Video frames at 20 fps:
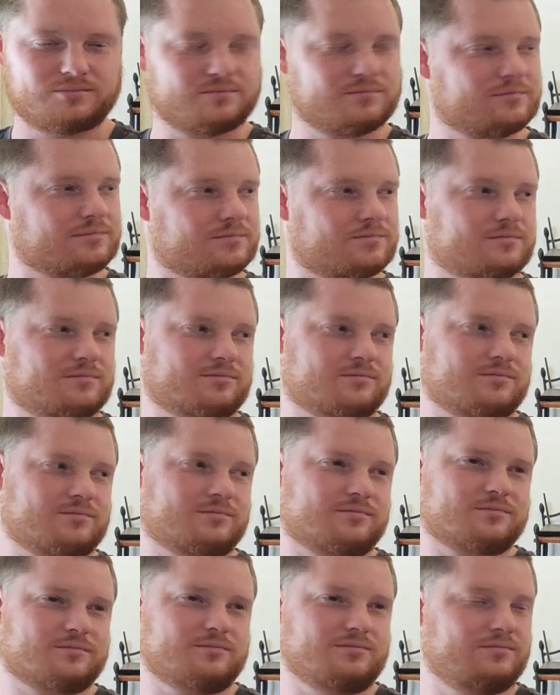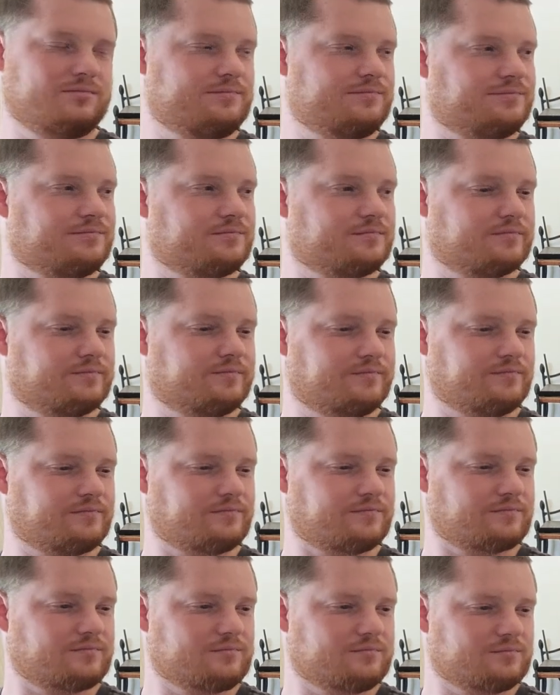
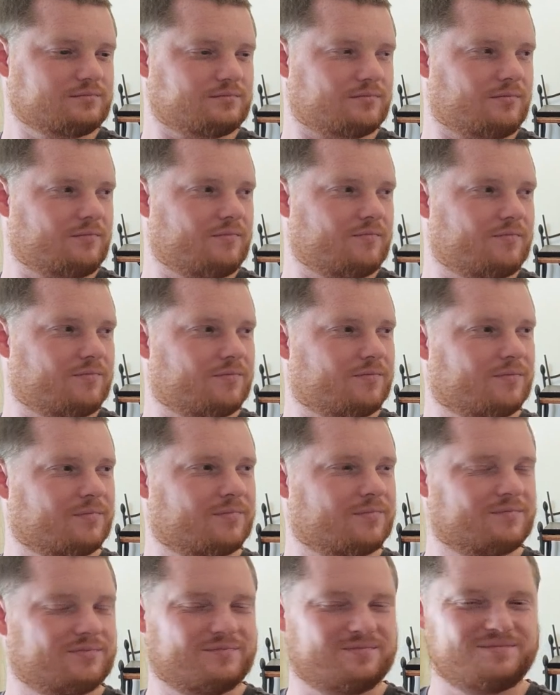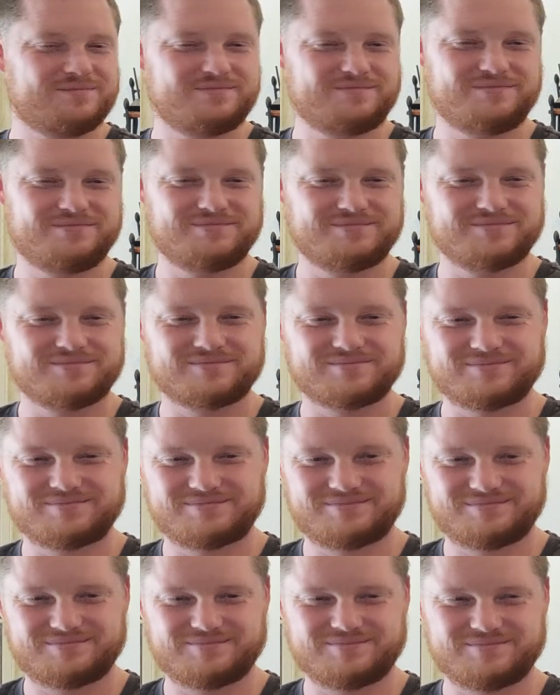
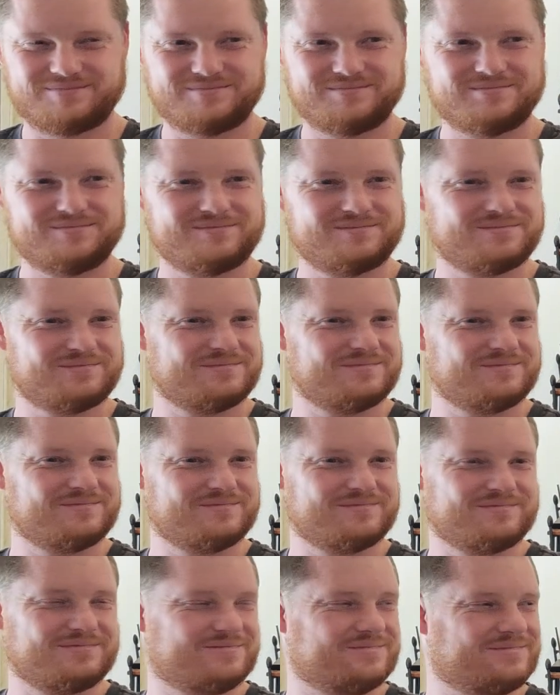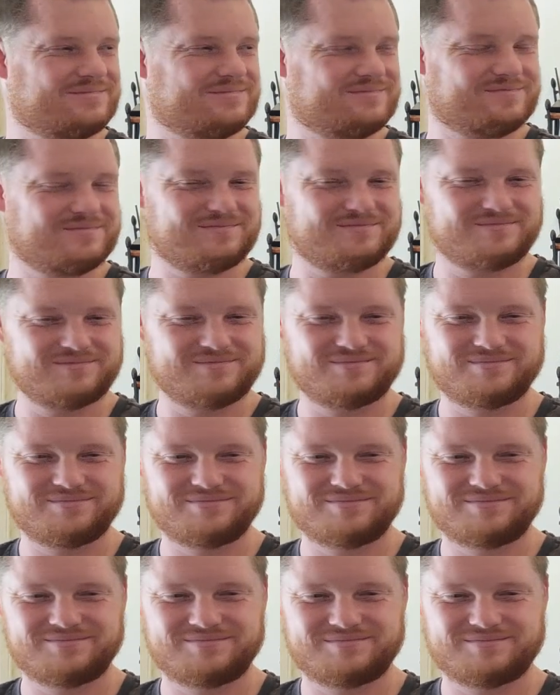
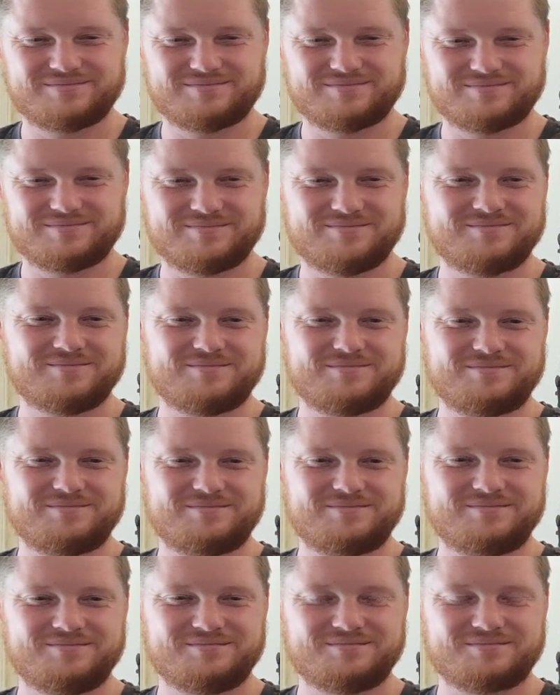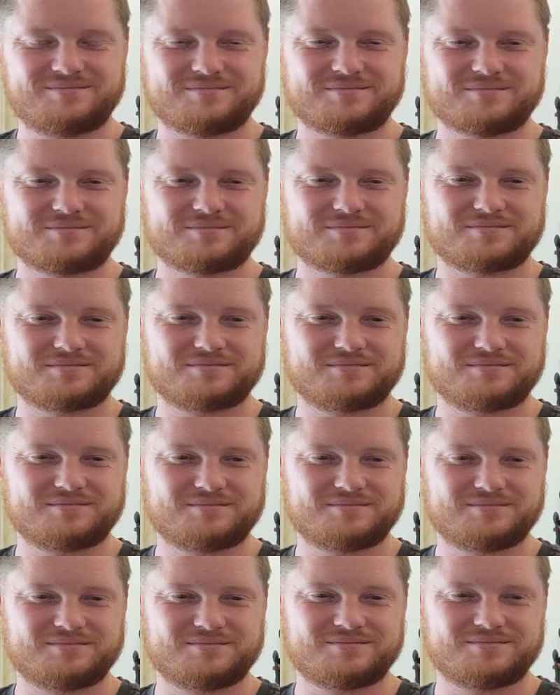
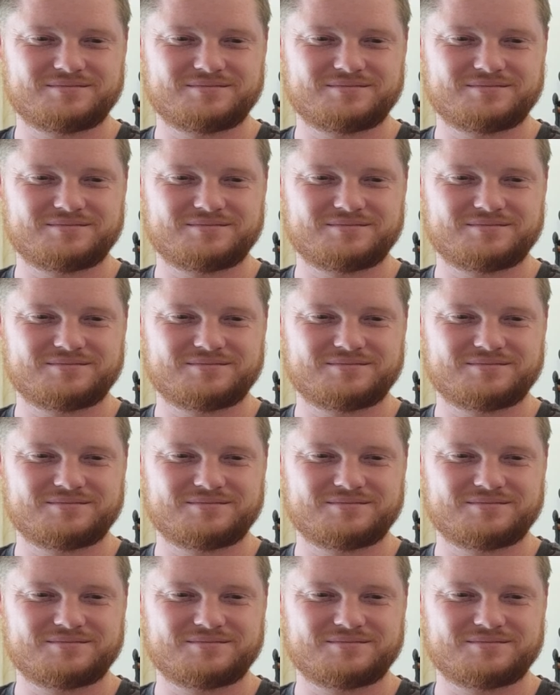(silent)